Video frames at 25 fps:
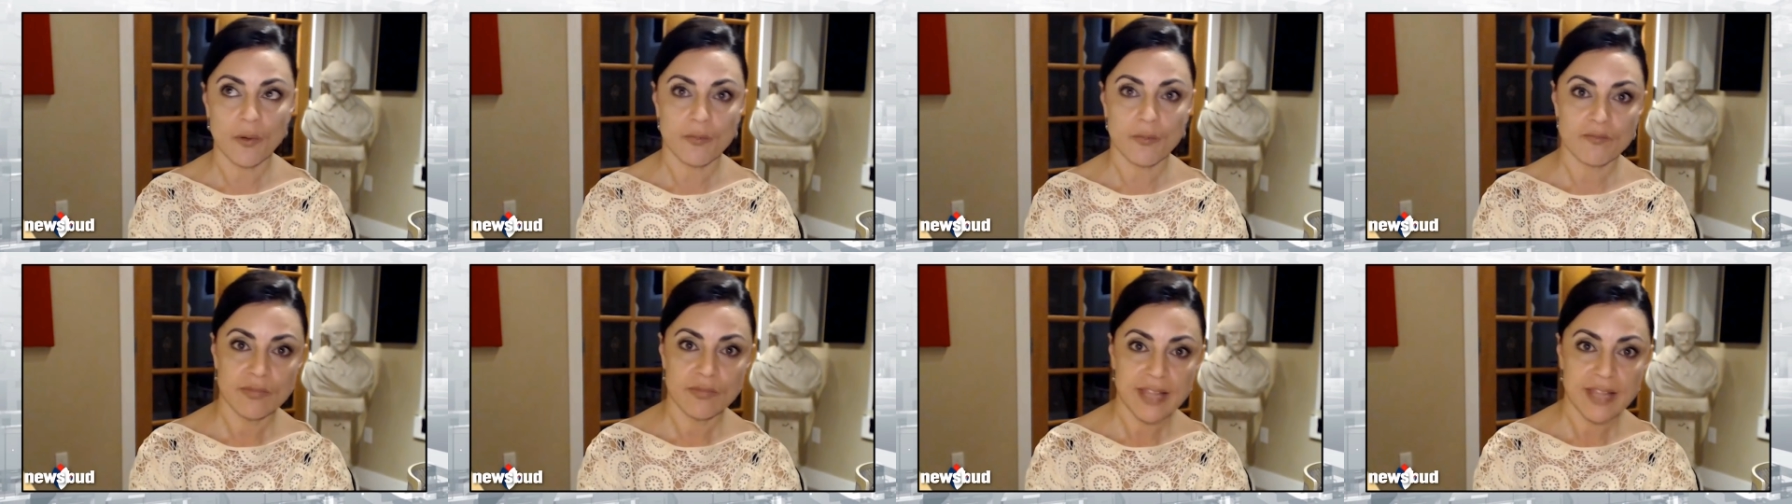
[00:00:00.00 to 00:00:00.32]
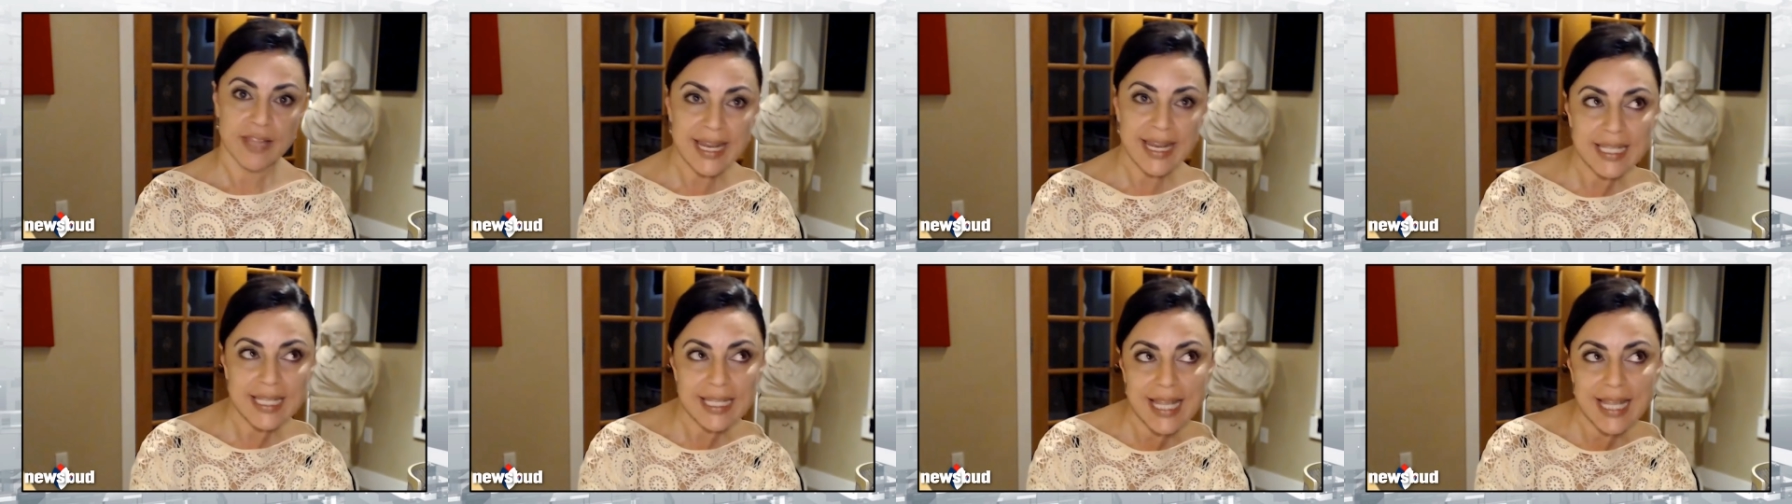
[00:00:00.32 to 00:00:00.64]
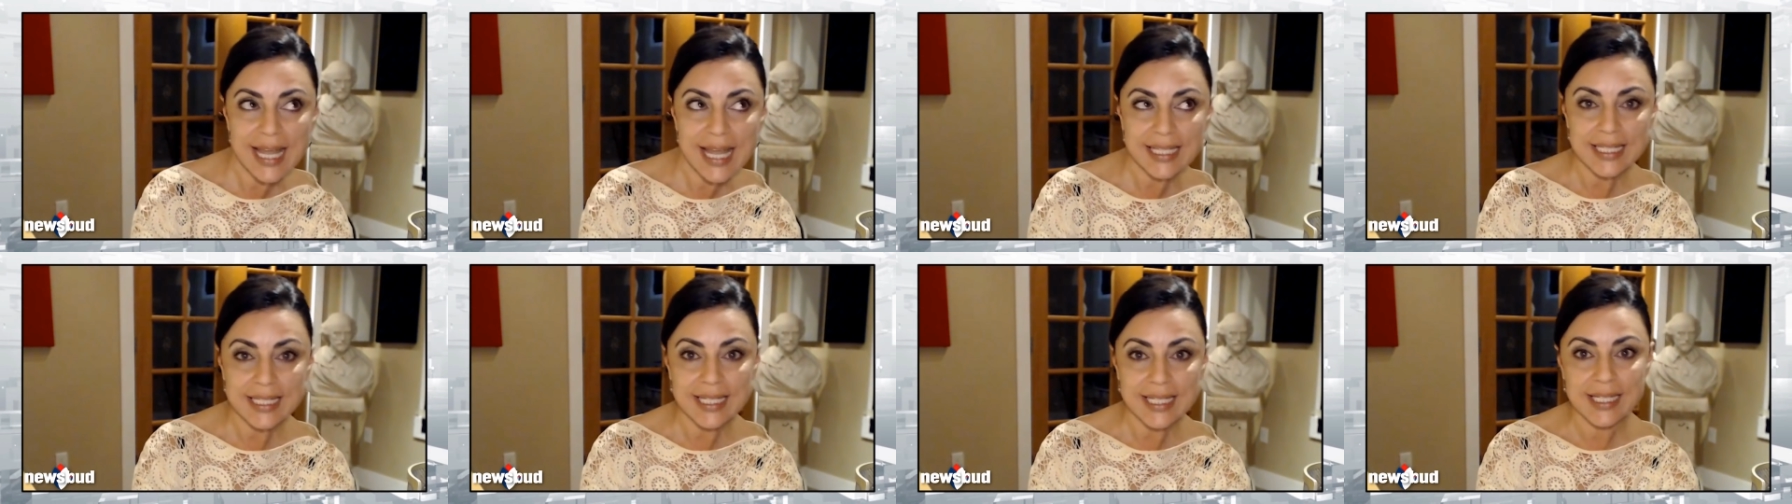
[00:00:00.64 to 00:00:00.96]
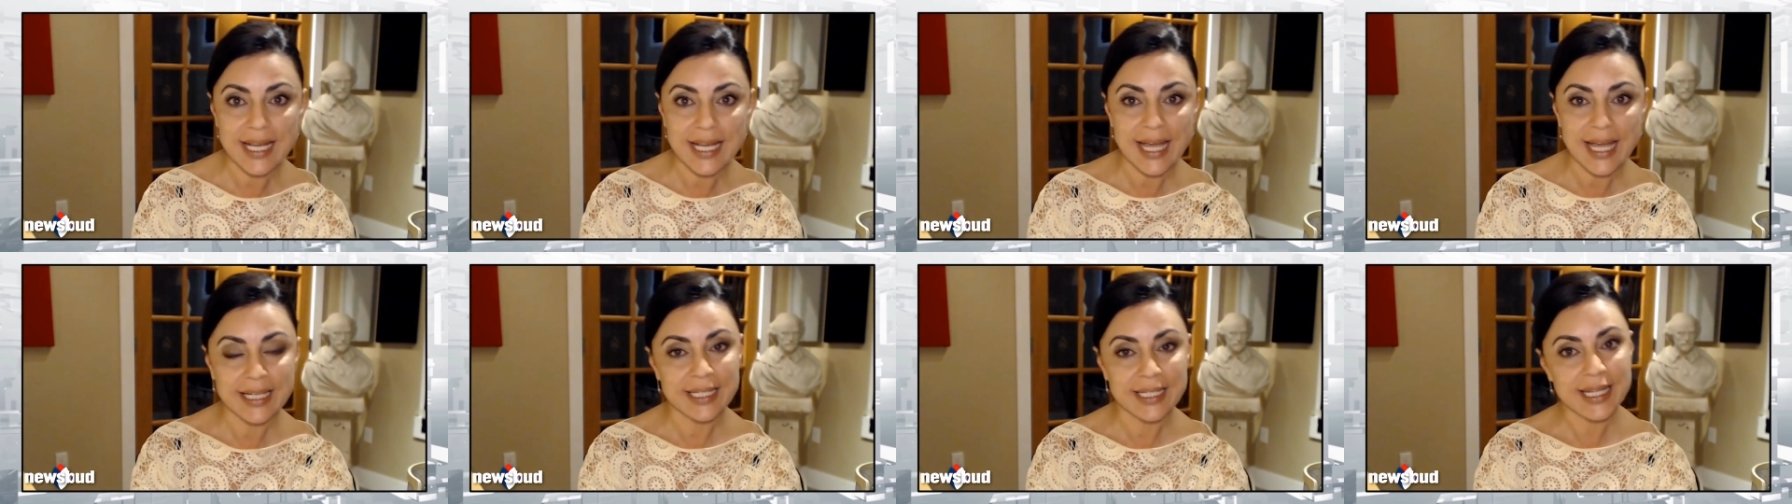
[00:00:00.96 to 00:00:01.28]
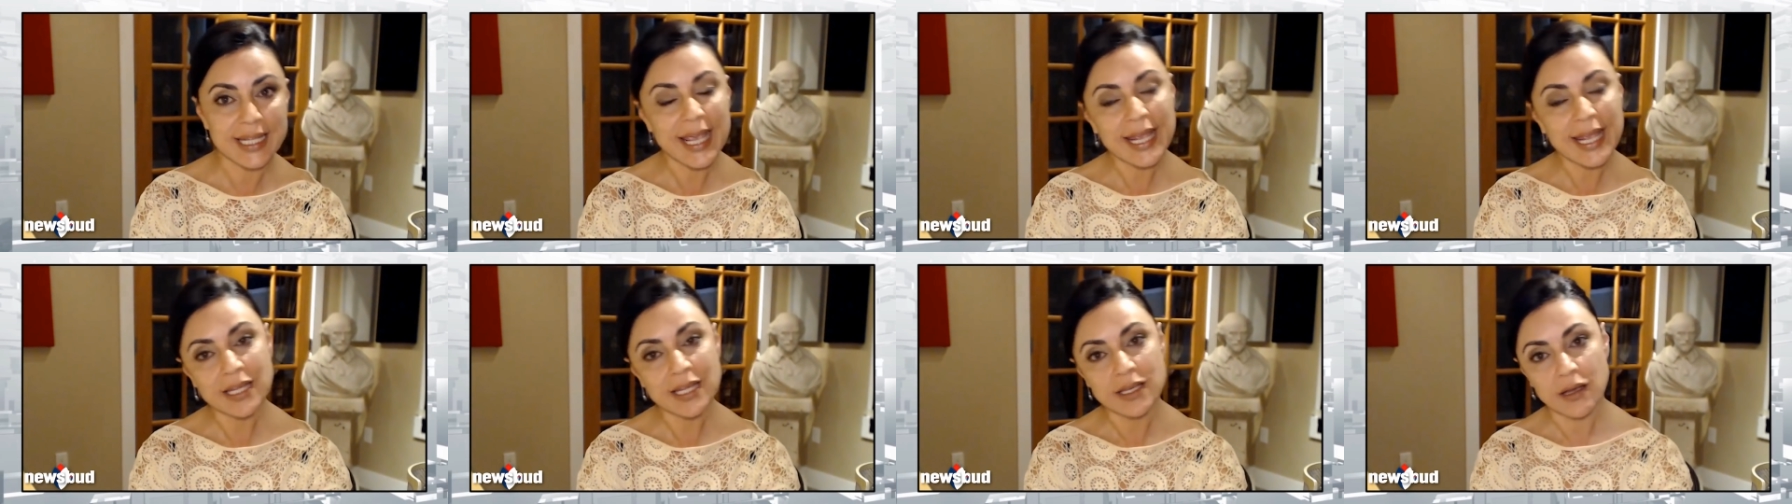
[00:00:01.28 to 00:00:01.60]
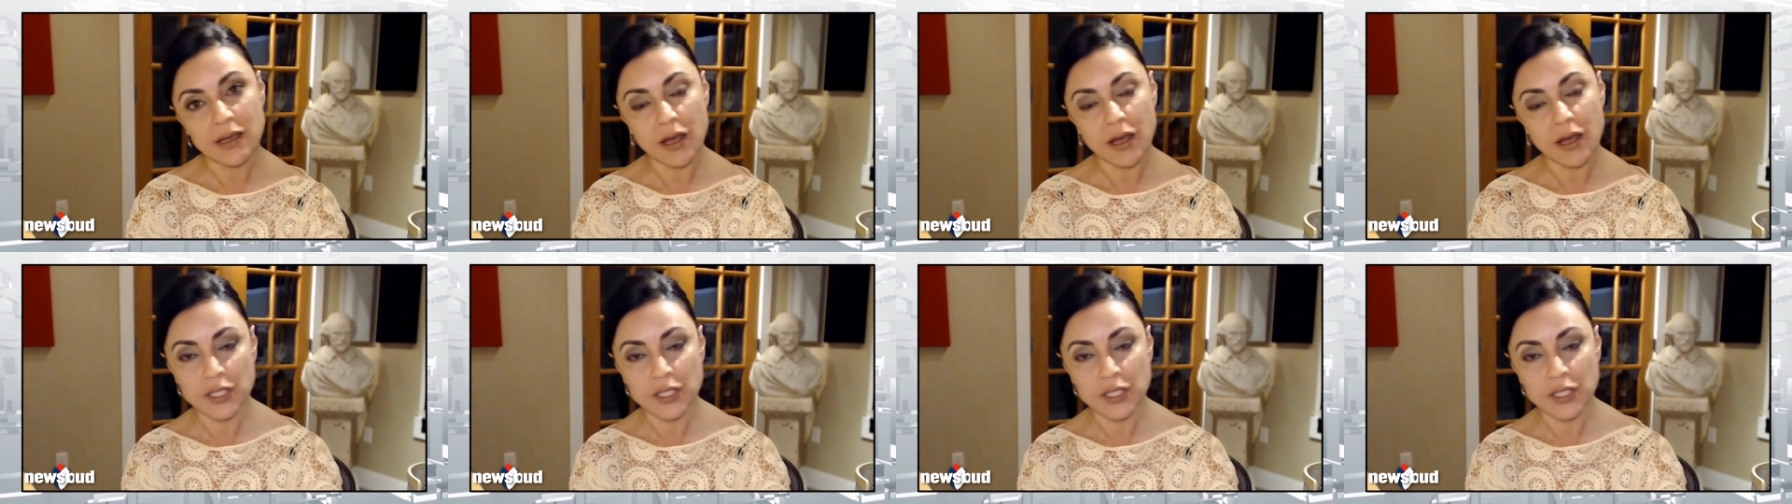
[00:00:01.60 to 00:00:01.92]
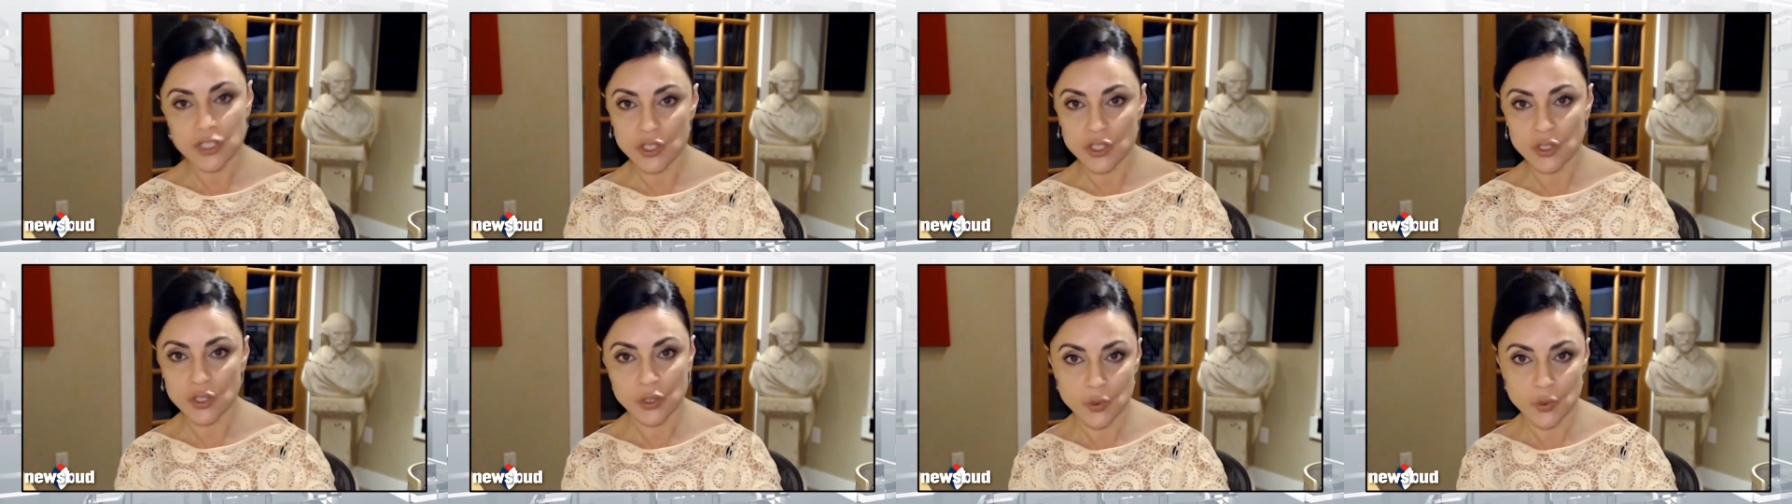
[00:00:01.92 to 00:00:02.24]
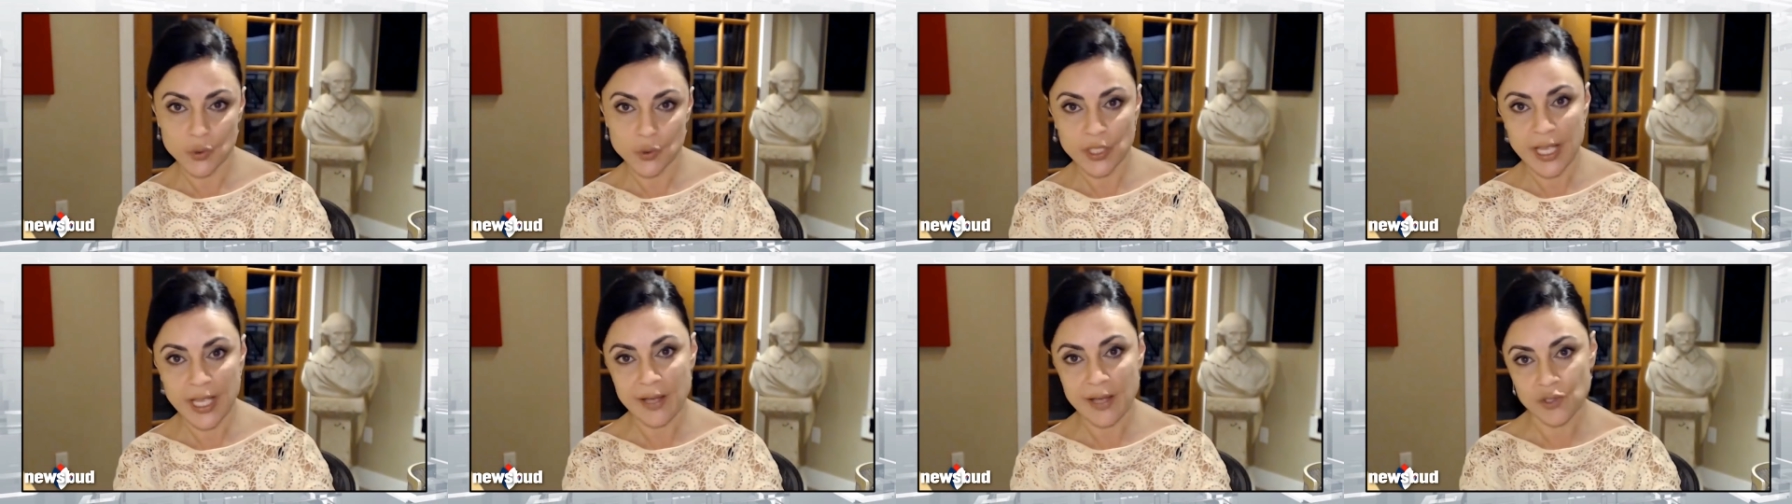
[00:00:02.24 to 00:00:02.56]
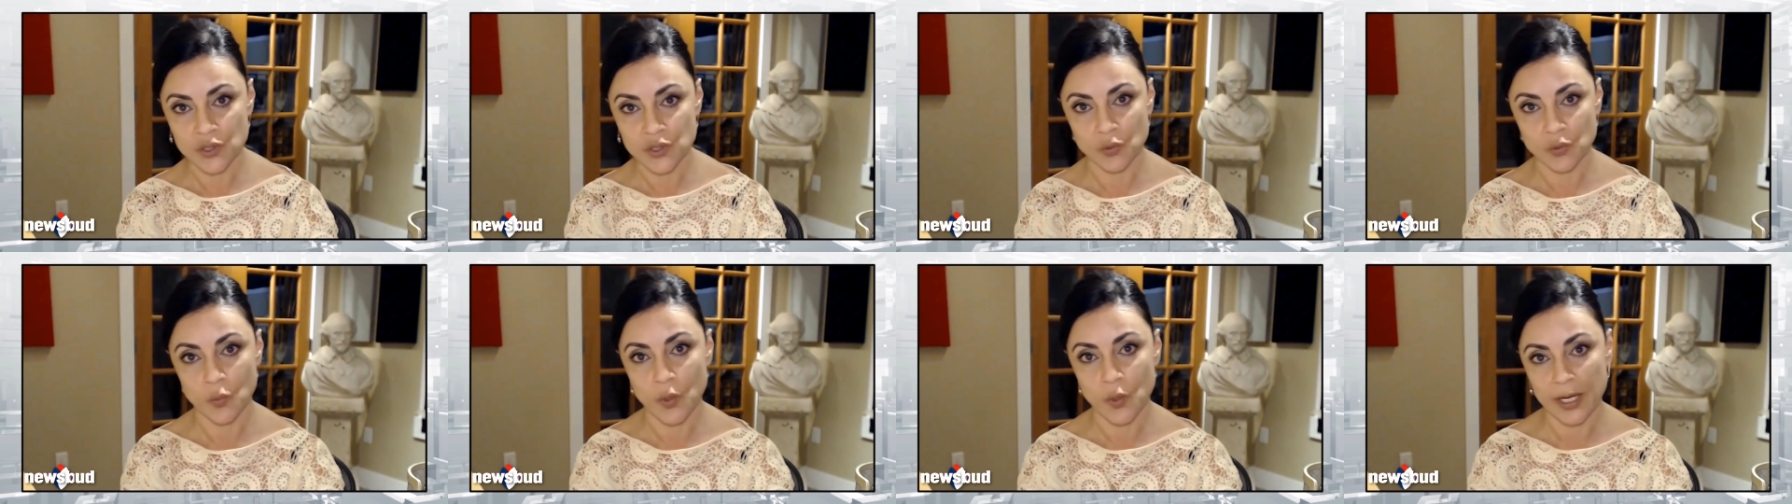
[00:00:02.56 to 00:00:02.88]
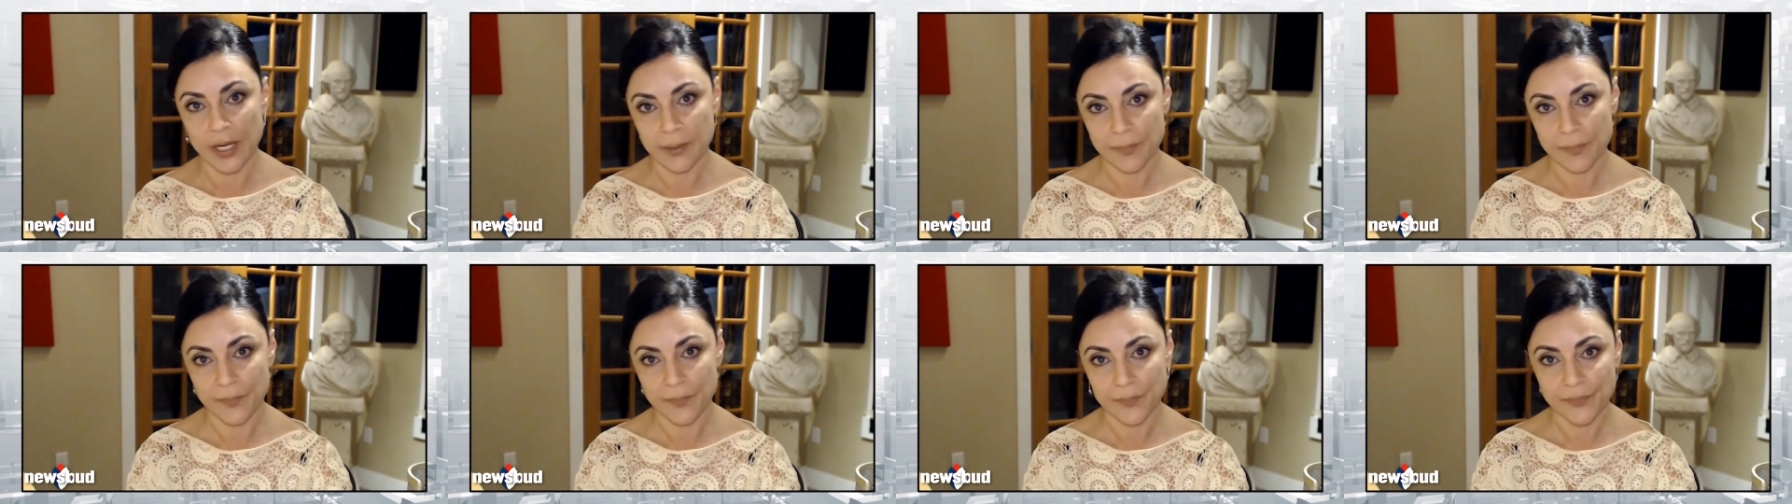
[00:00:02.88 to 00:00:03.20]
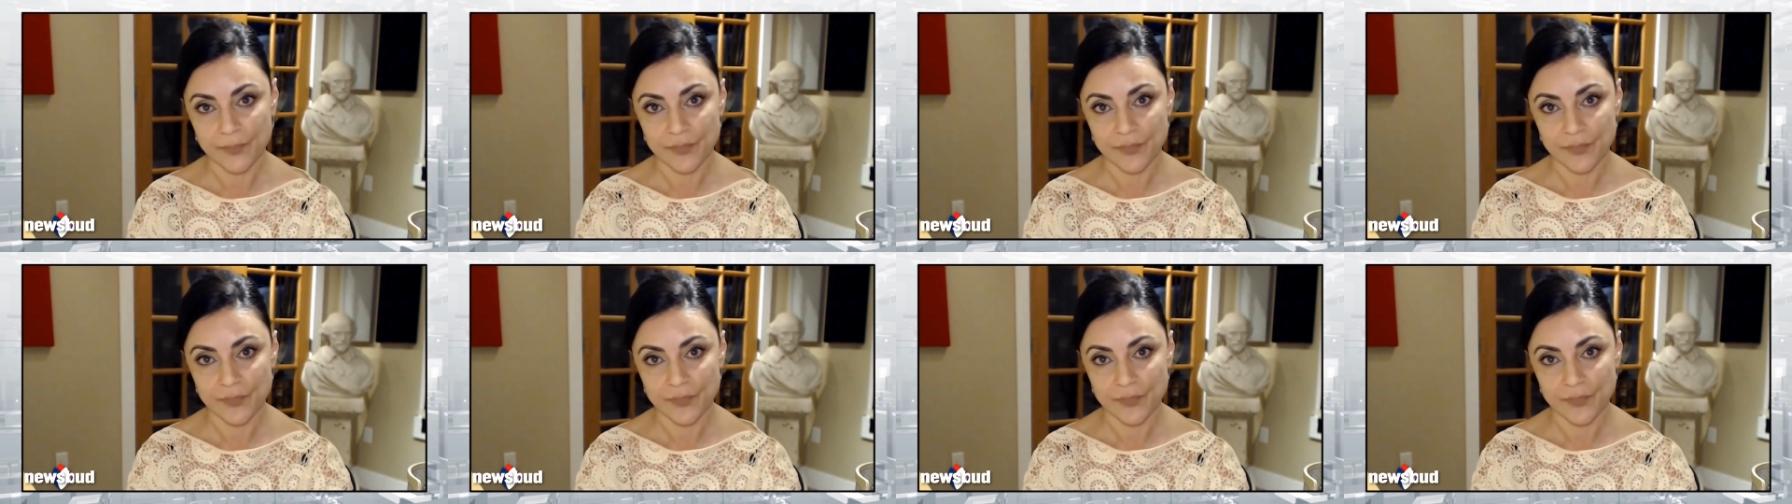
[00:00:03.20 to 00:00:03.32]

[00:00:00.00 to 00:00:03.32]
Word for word: from late nineteen ninety-eight until two thousand one.